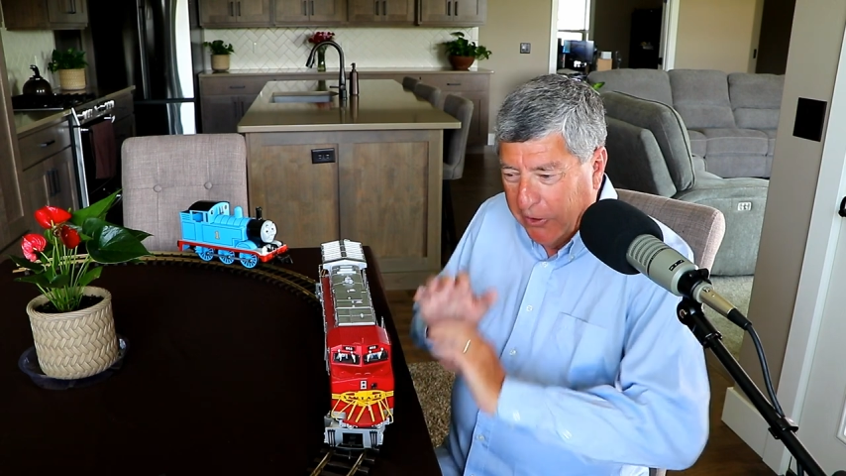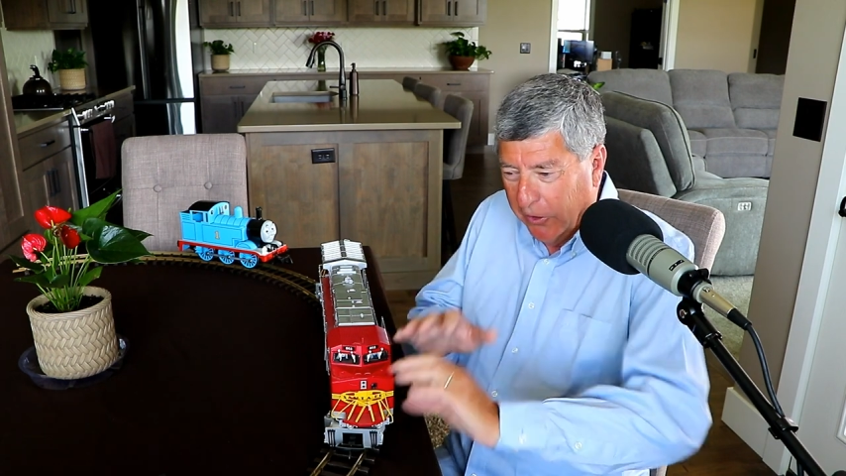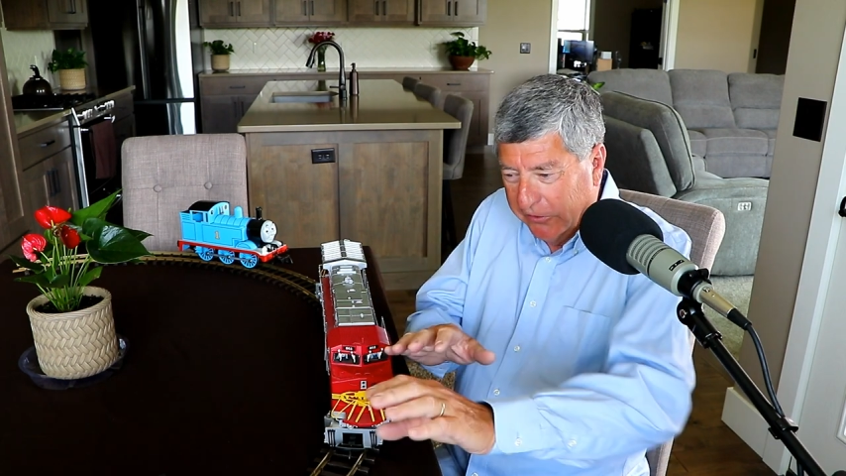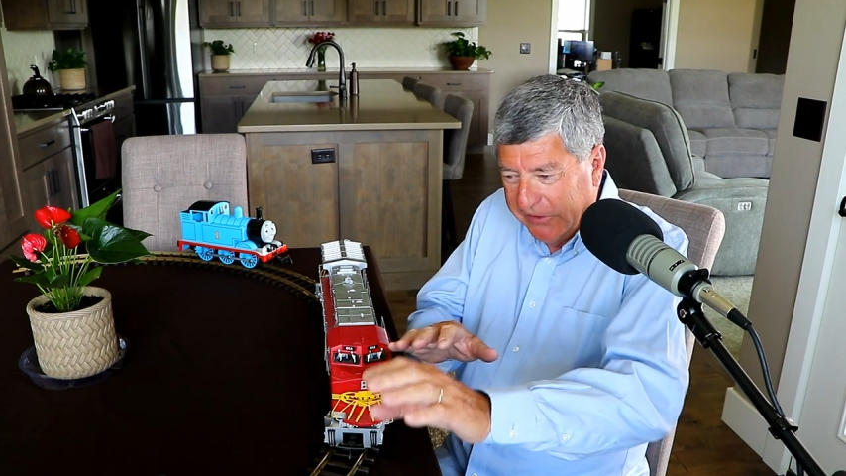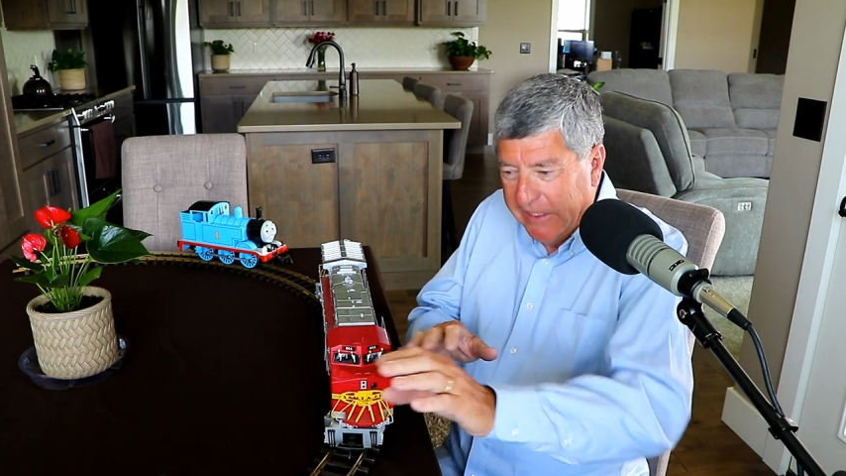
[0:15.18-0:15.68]
and
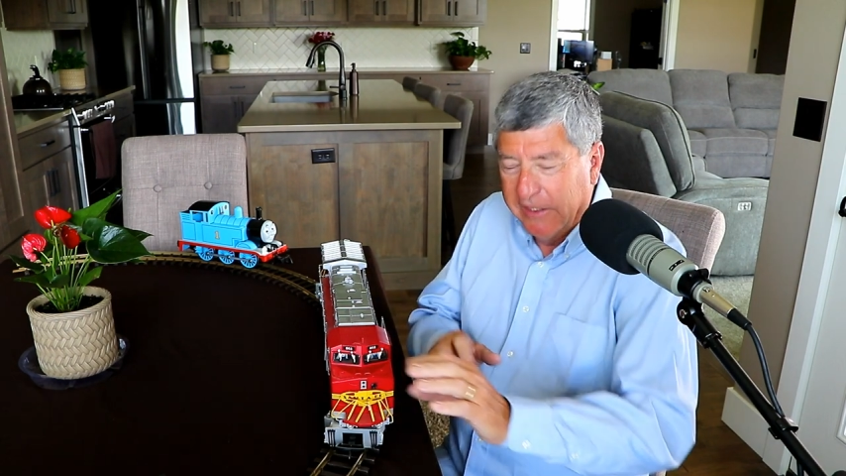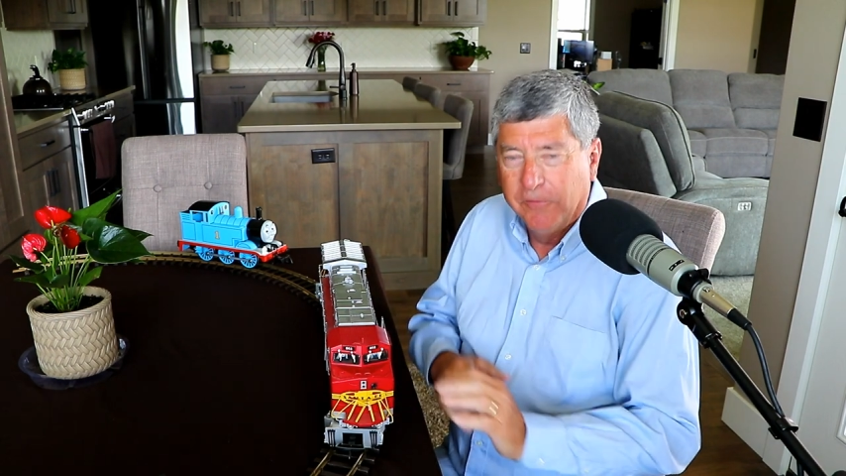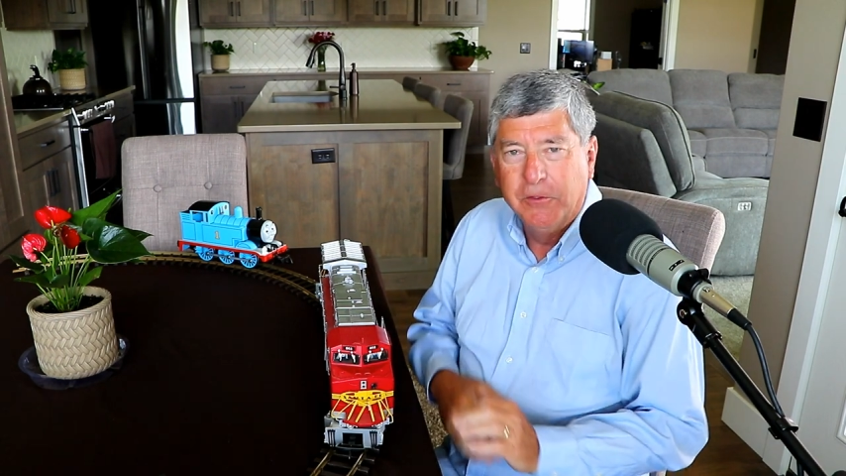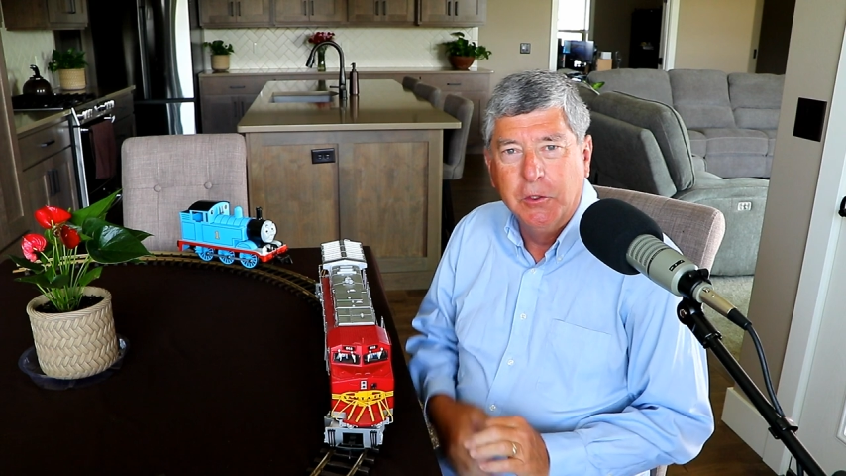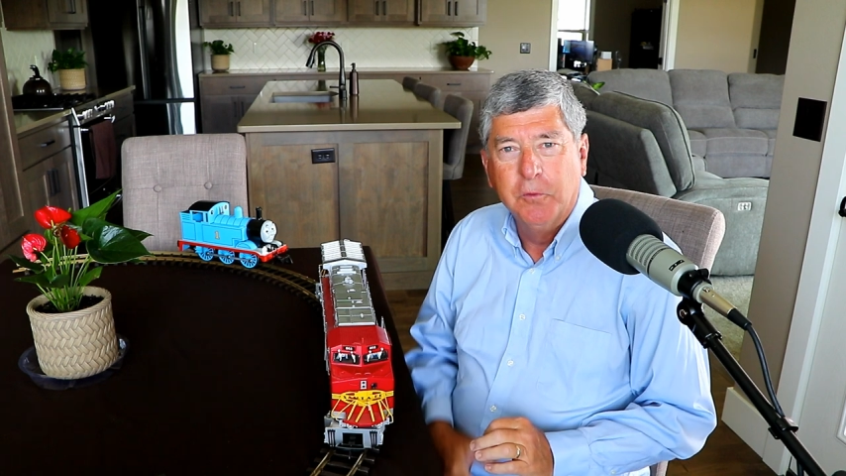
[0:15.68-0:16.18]
you're
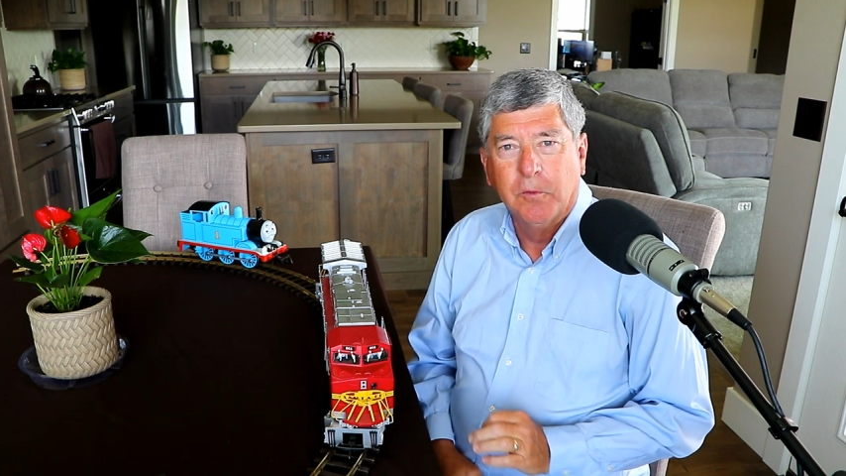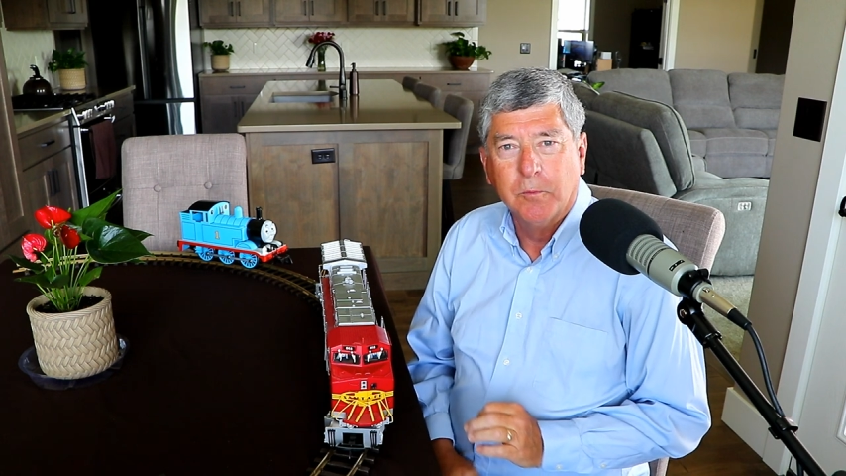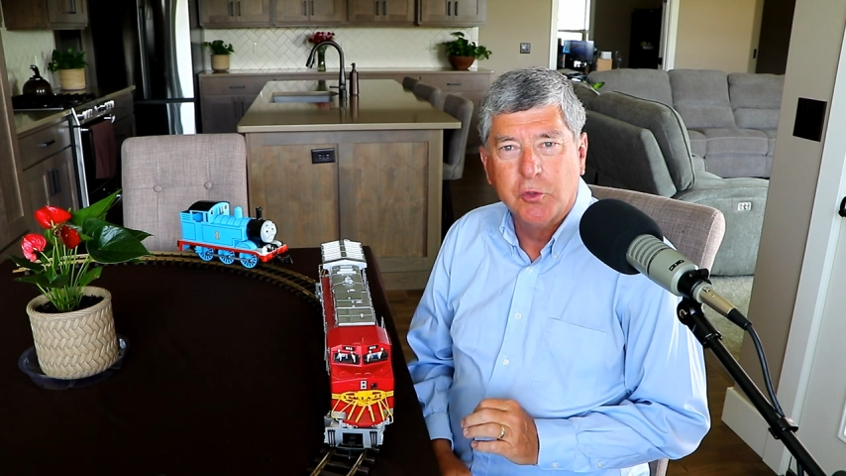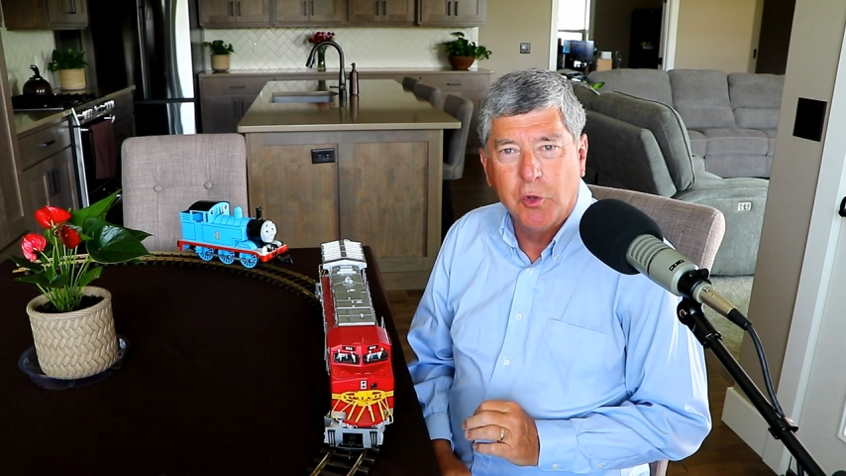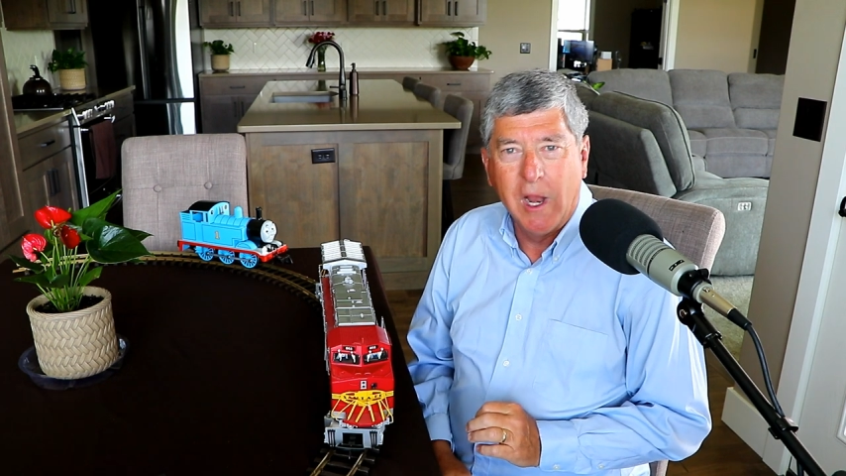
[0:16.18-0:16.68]
seeing the view
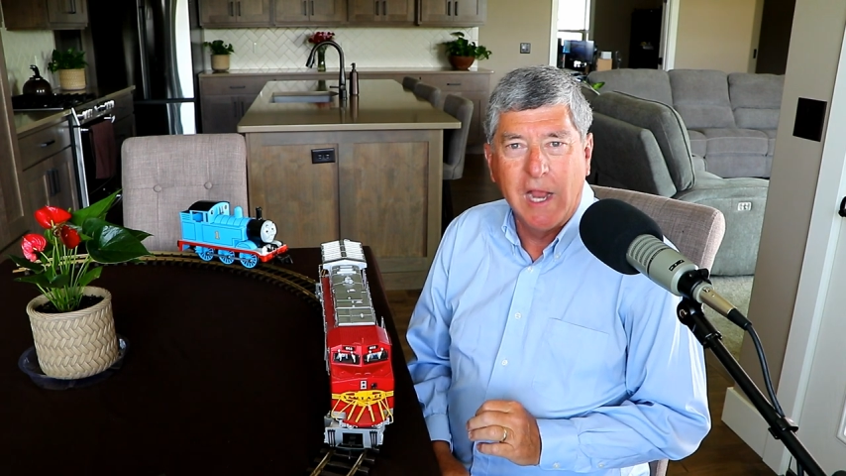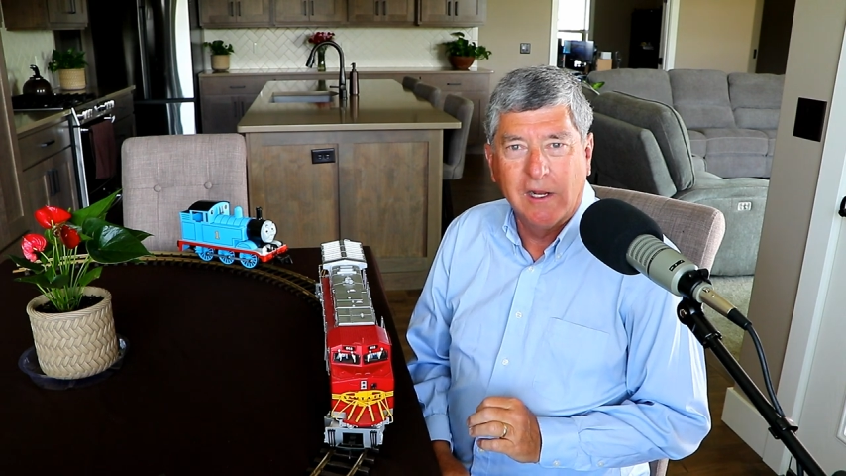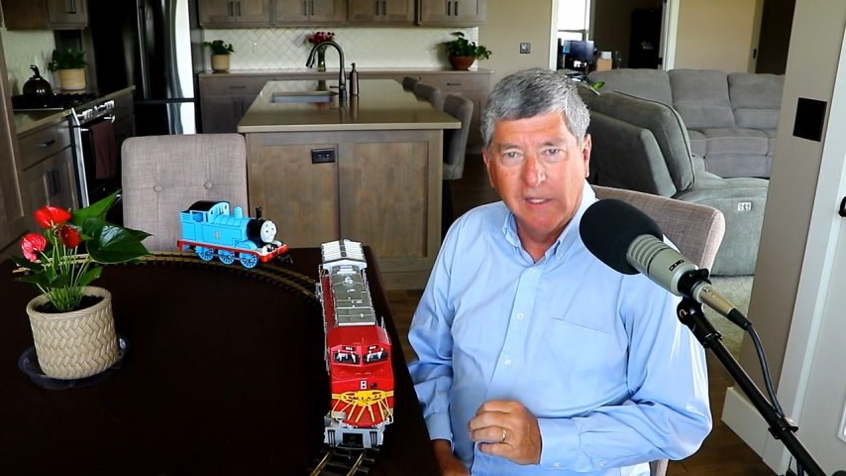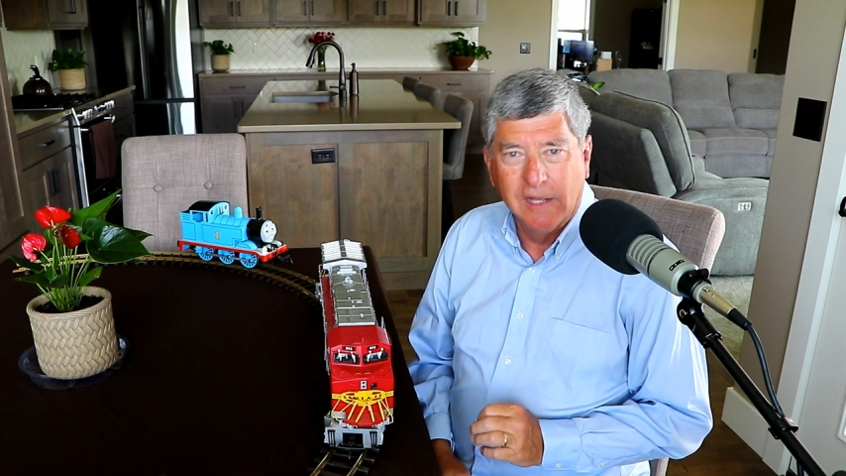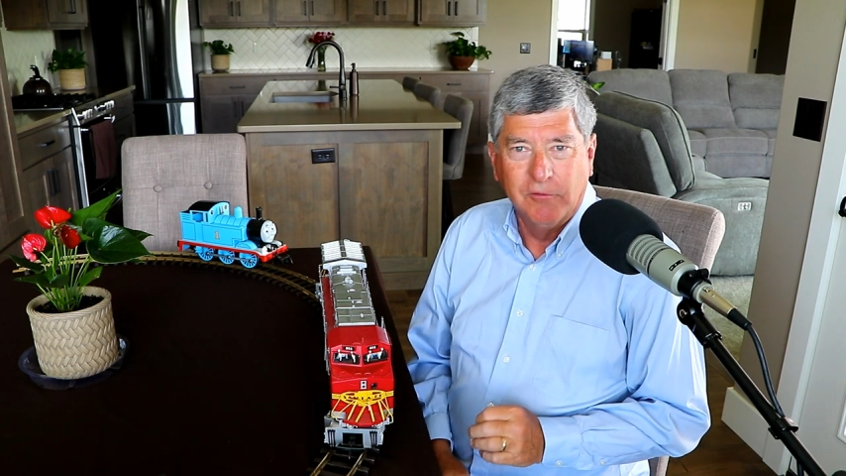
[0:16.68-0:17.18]
from
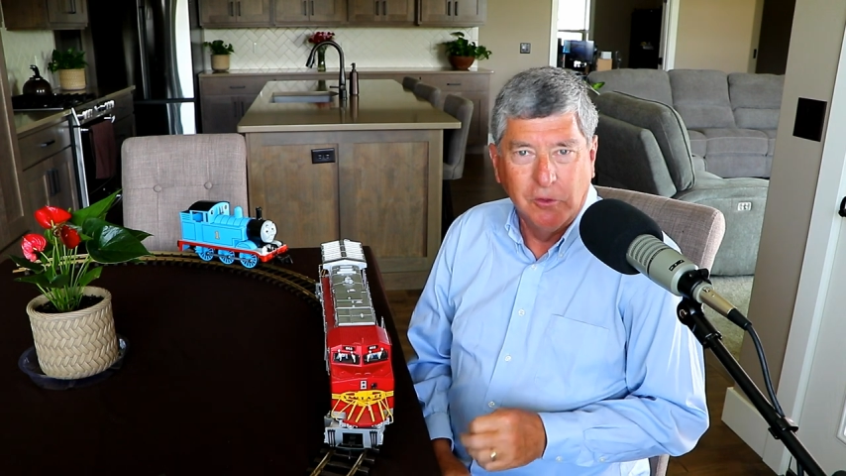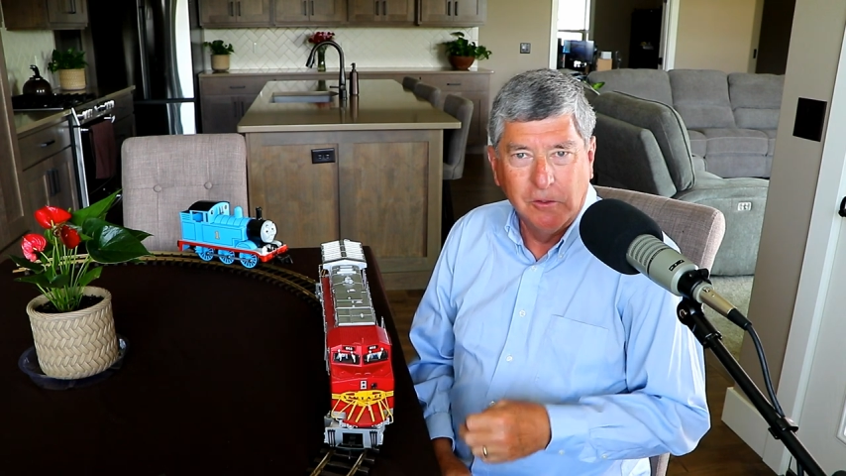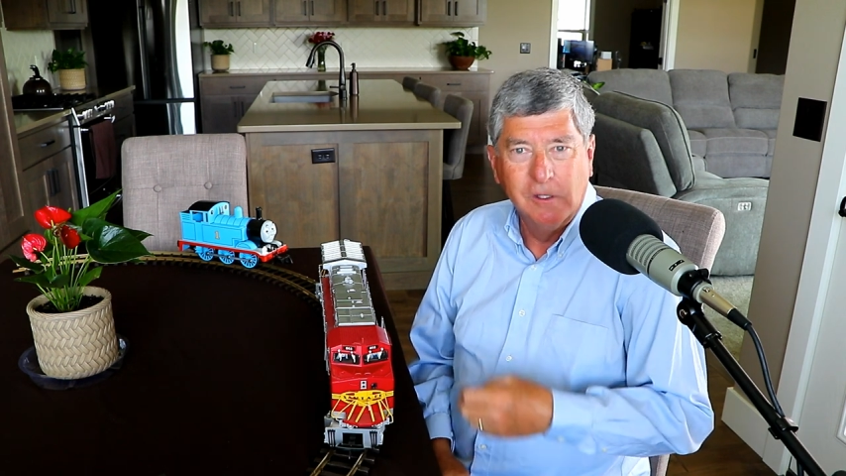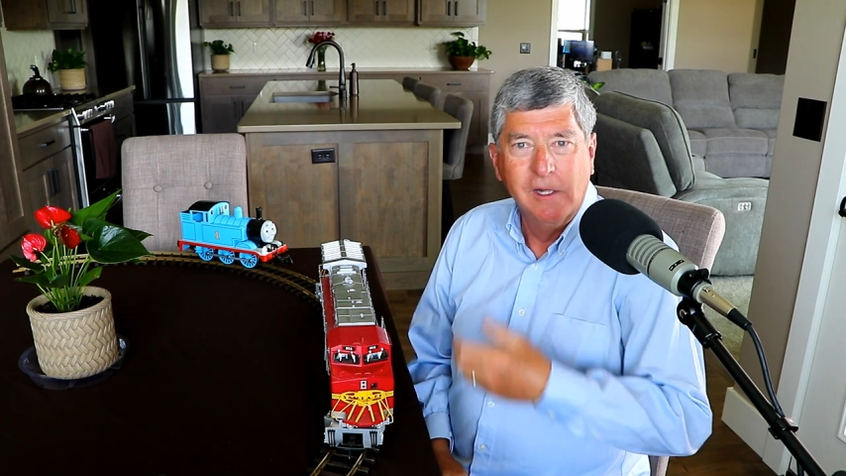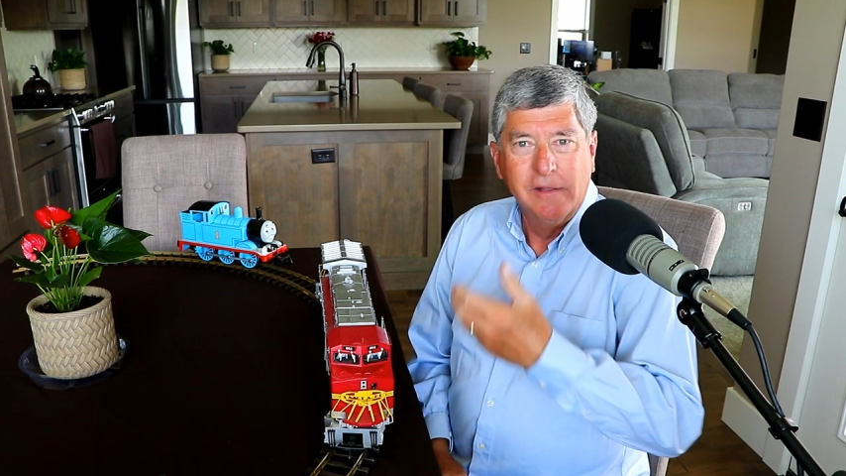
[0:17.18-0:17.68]
track
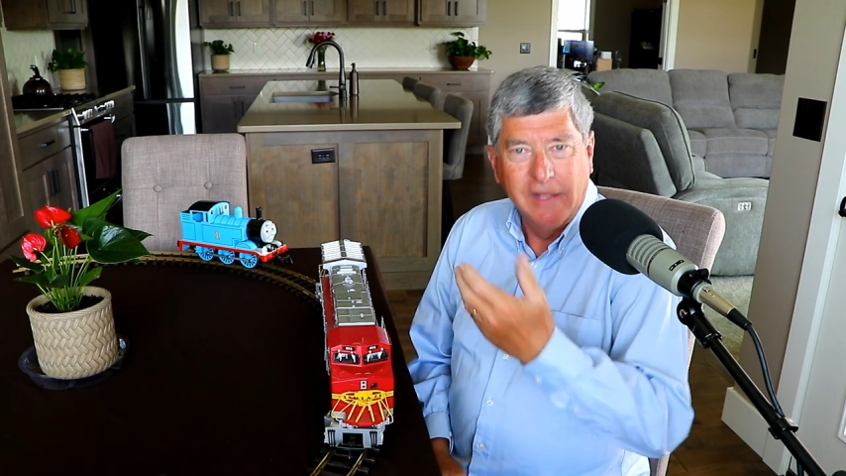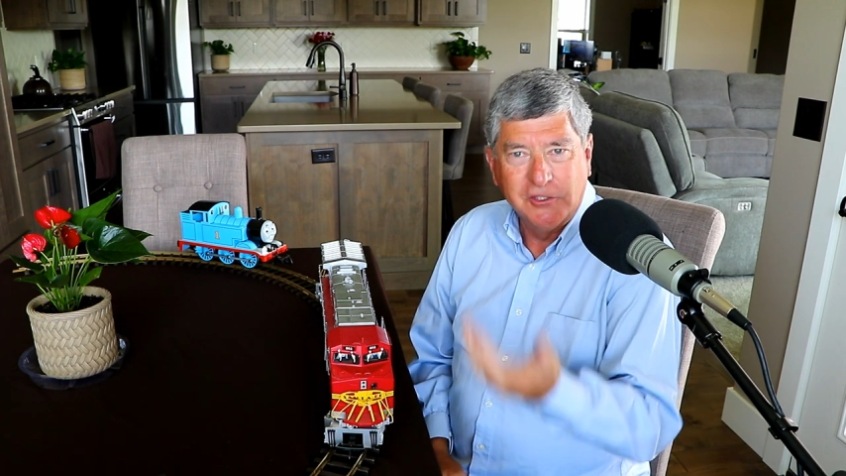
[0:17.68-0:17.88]
level.